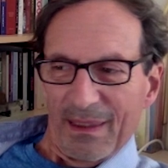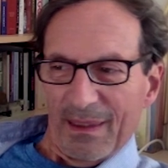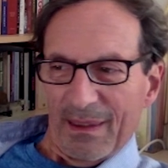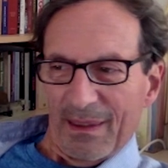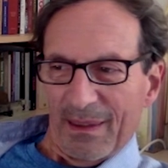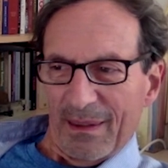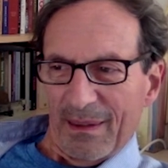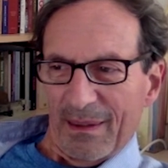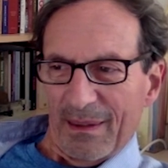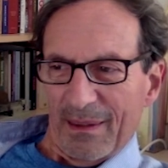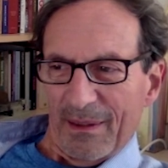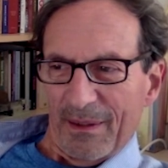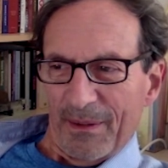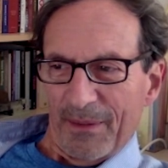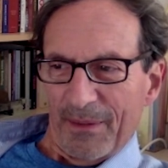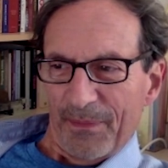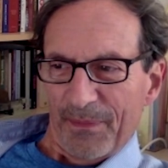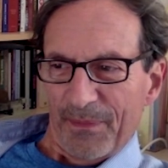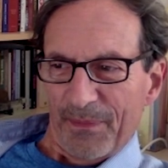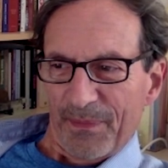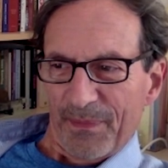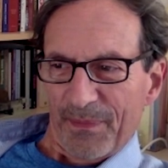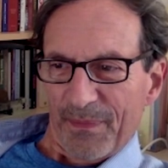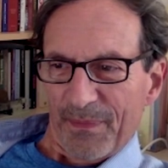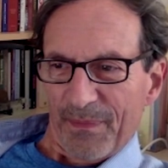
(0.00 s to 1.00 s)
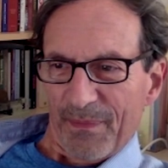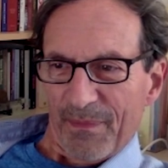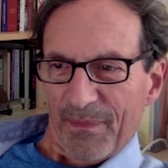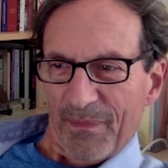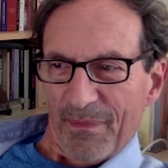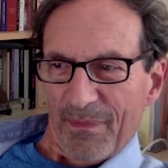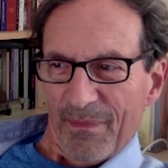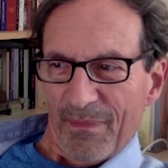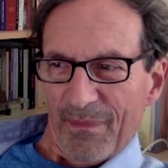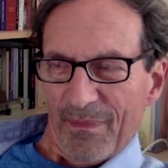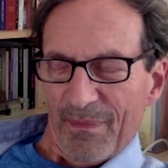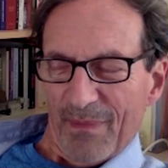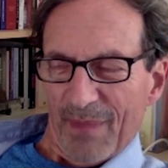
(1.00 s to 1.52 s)
Um,
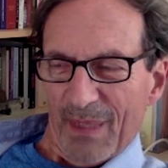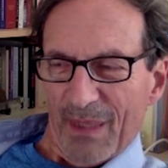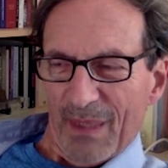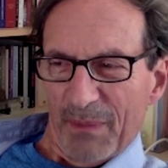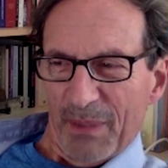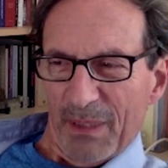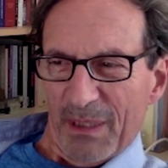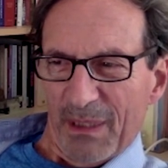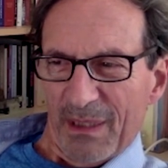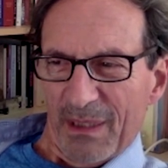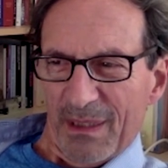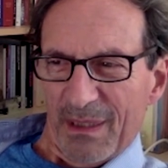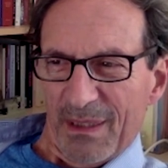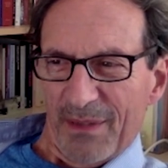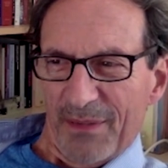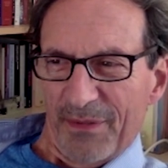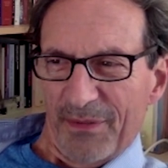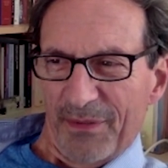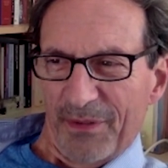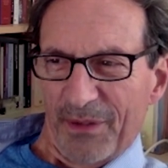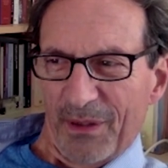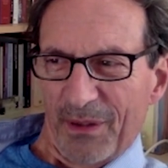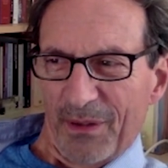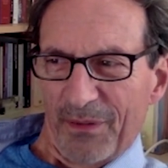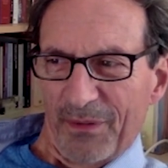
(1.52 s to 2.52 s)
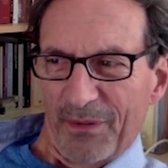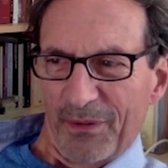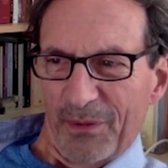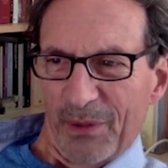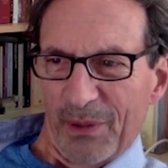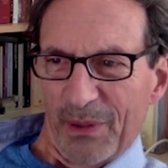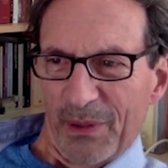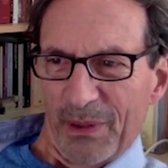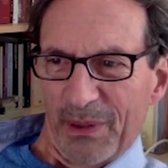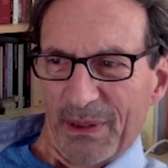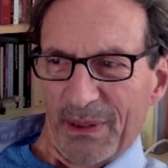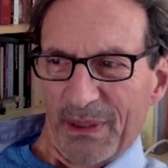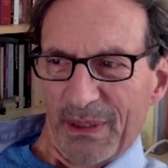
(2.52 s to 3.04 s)
because the fertile
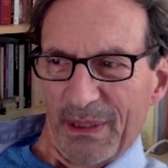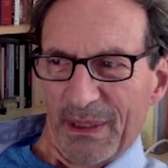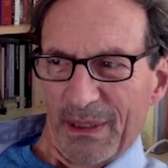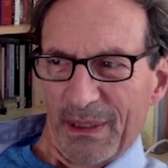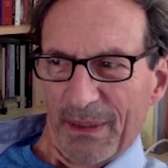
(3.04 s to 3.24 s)
void